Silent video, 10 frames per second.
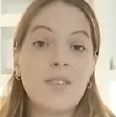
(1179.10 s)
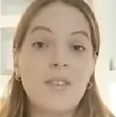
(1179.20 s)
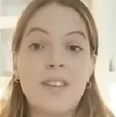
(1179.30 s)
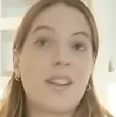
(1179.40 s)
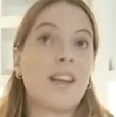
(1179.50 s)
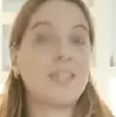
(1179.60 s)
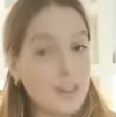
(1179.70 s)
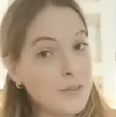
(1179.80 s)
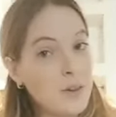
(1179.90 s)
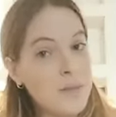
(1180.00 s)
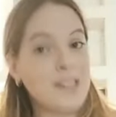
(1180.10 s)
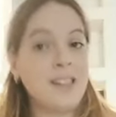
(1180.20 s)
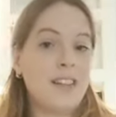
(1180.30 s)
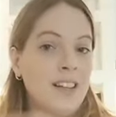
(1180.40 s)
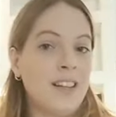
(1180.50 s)
They stay for a month
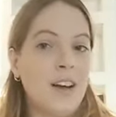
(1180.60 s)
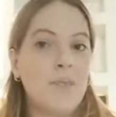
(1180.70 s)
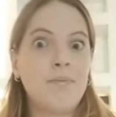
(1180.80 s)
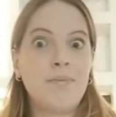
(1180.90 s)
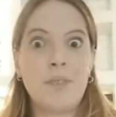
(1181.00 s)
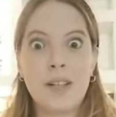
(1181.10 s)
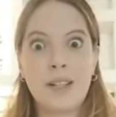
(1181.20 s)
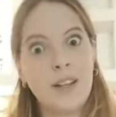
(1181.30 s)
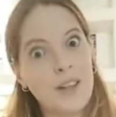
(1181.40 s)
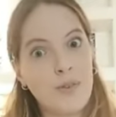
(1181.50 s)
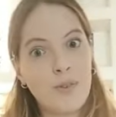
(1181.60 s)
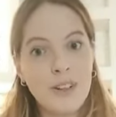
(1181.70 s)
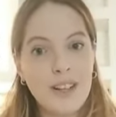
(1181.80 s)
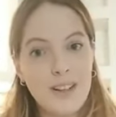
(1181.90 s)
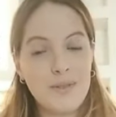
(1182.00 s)
and then they, oh my God, I fall
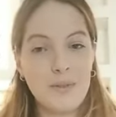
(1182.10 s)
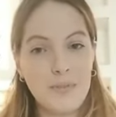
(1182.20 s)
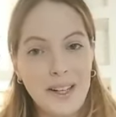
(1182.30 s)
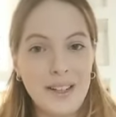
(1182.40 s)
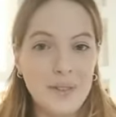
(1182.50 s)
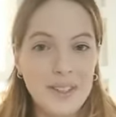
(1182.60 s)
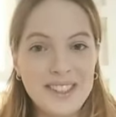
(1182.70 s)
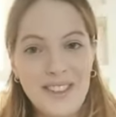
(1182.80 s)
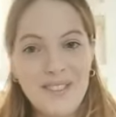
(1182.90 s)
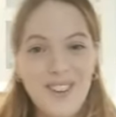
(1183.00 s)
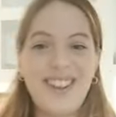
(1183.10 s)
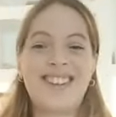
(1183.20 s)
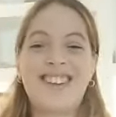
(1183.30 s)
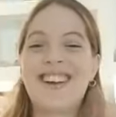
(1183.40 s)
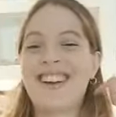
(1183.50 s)
in love with Jamaica, I want to stay more,
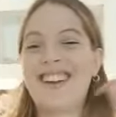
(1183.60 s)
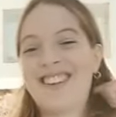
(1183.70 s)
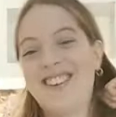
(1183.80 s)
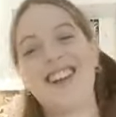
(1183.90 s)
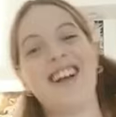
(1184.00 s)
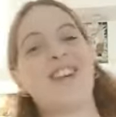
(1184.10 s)
you know?